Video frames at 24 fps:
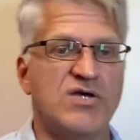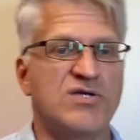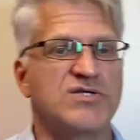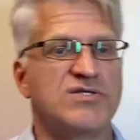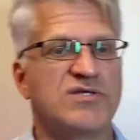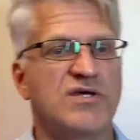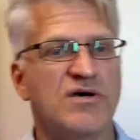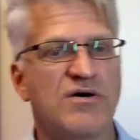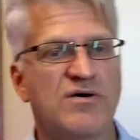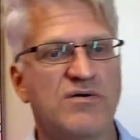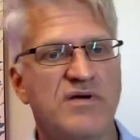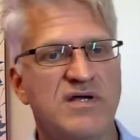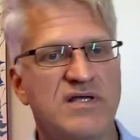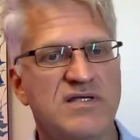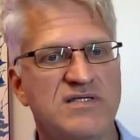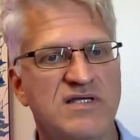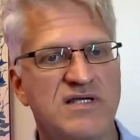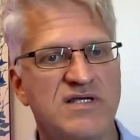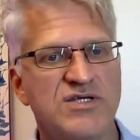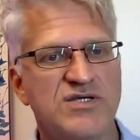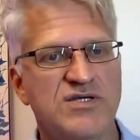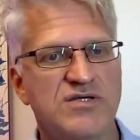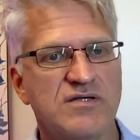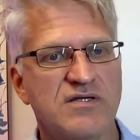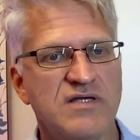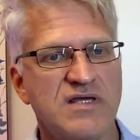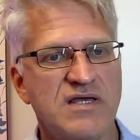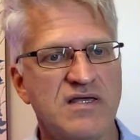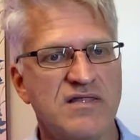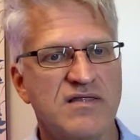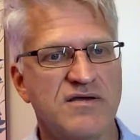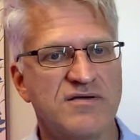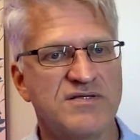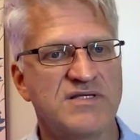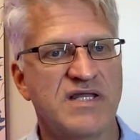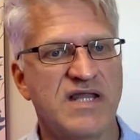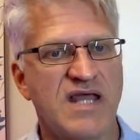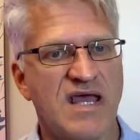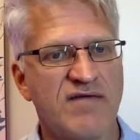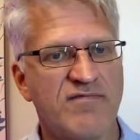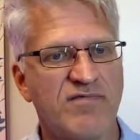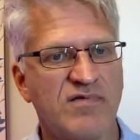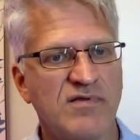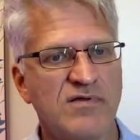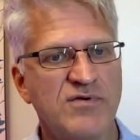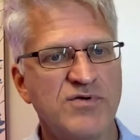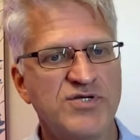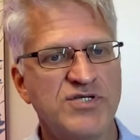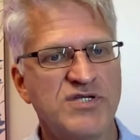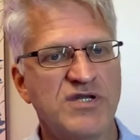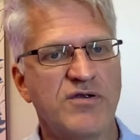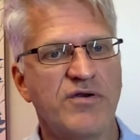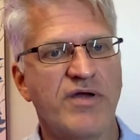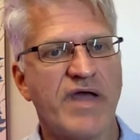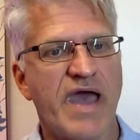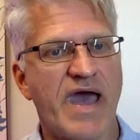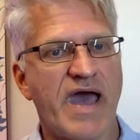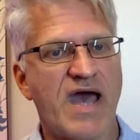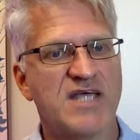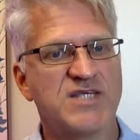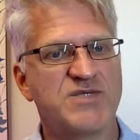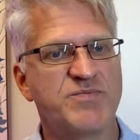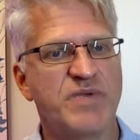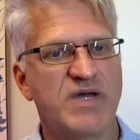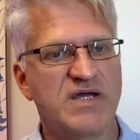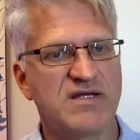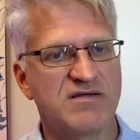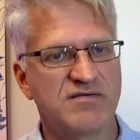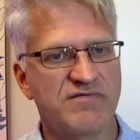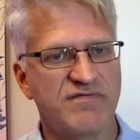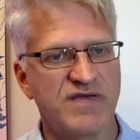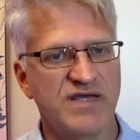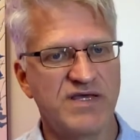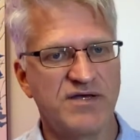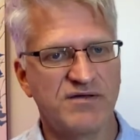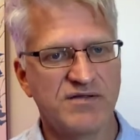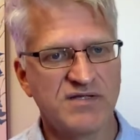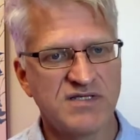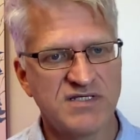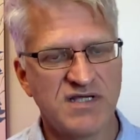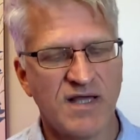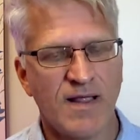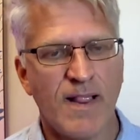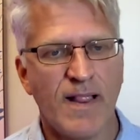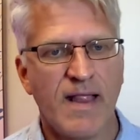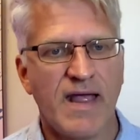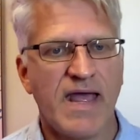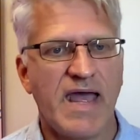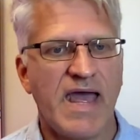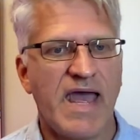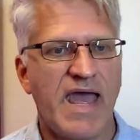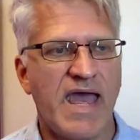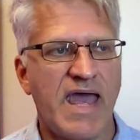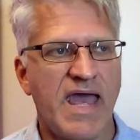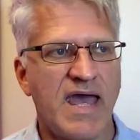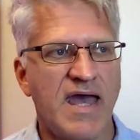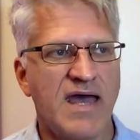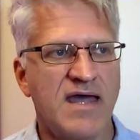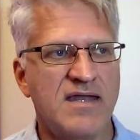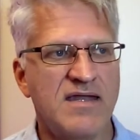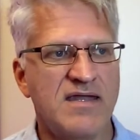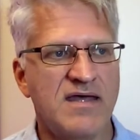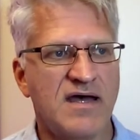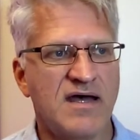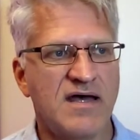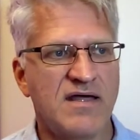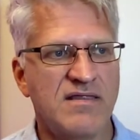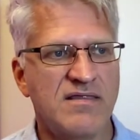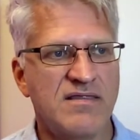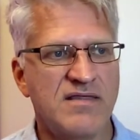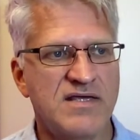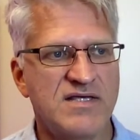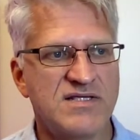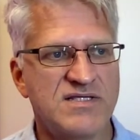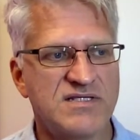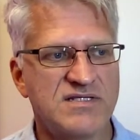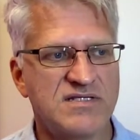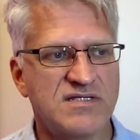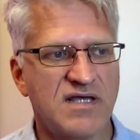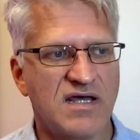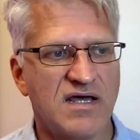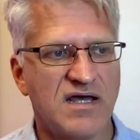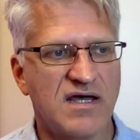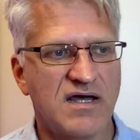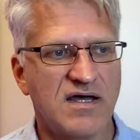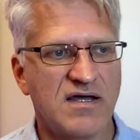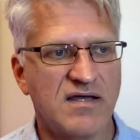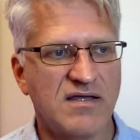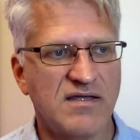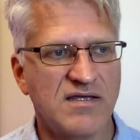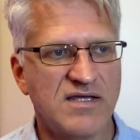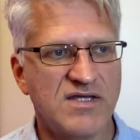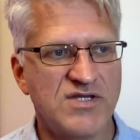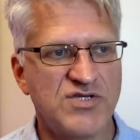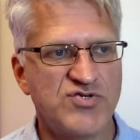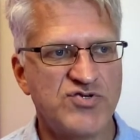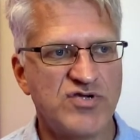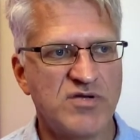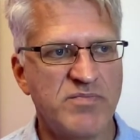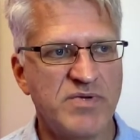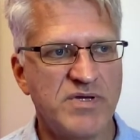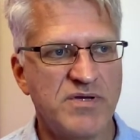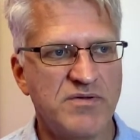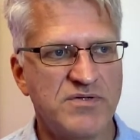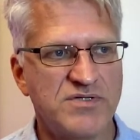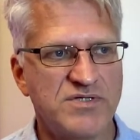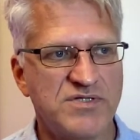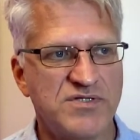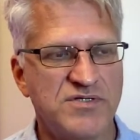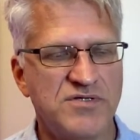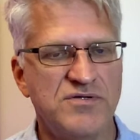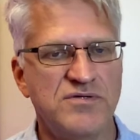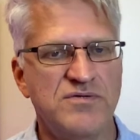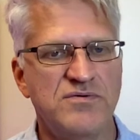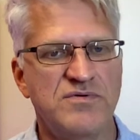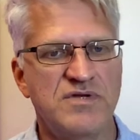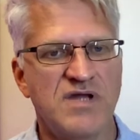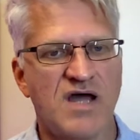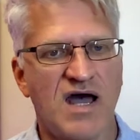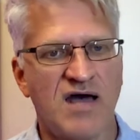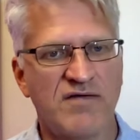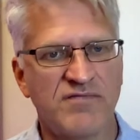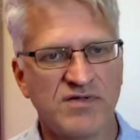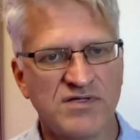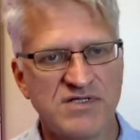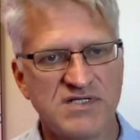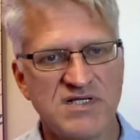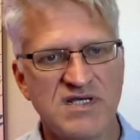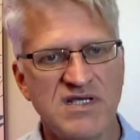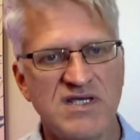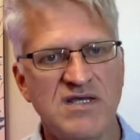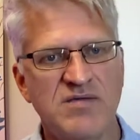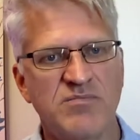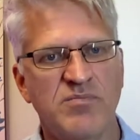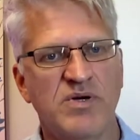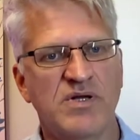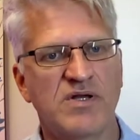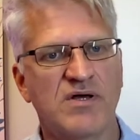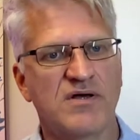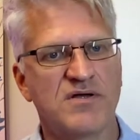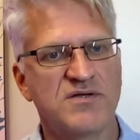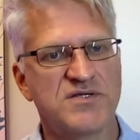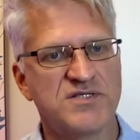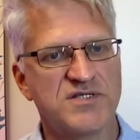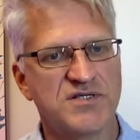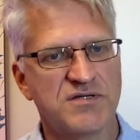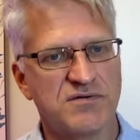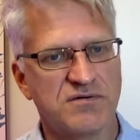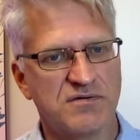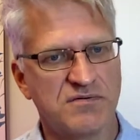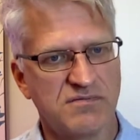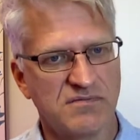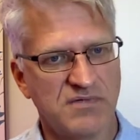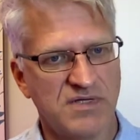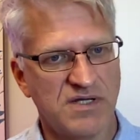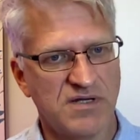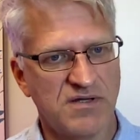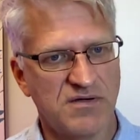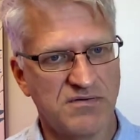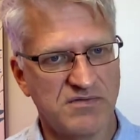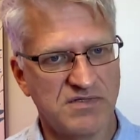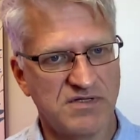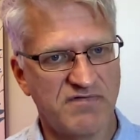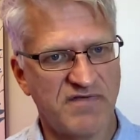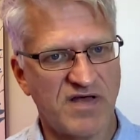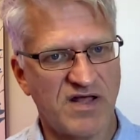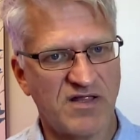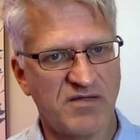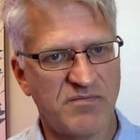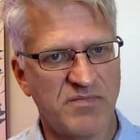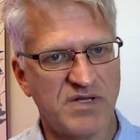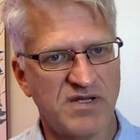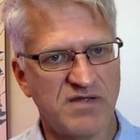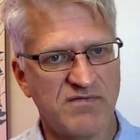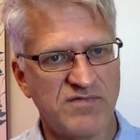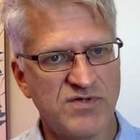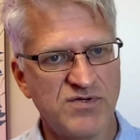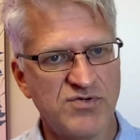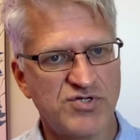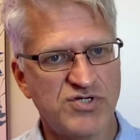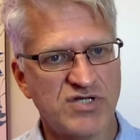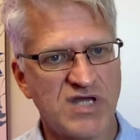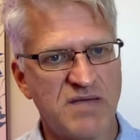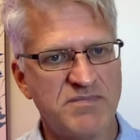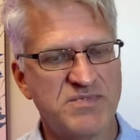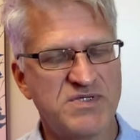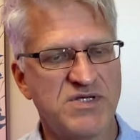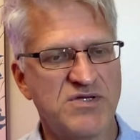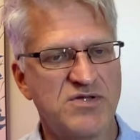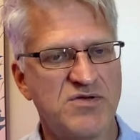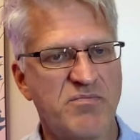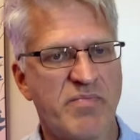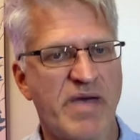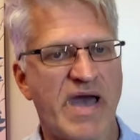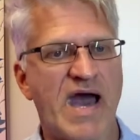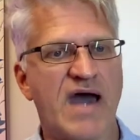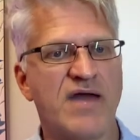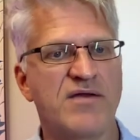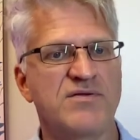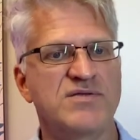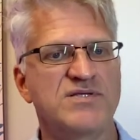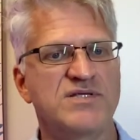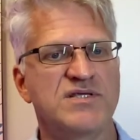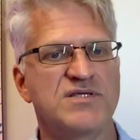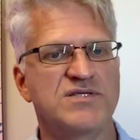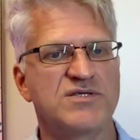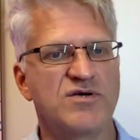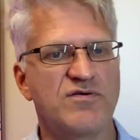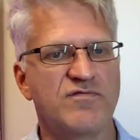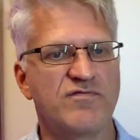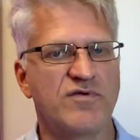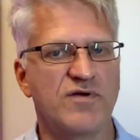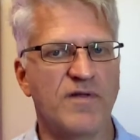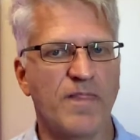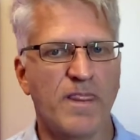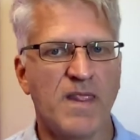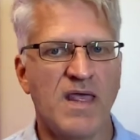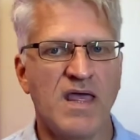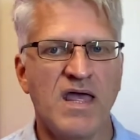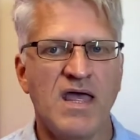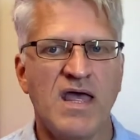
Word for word: So essentially there's an evolutionary aspect to fields, and this contributes to novelty, but also, you know, development of new shapes and new patterns and so forth.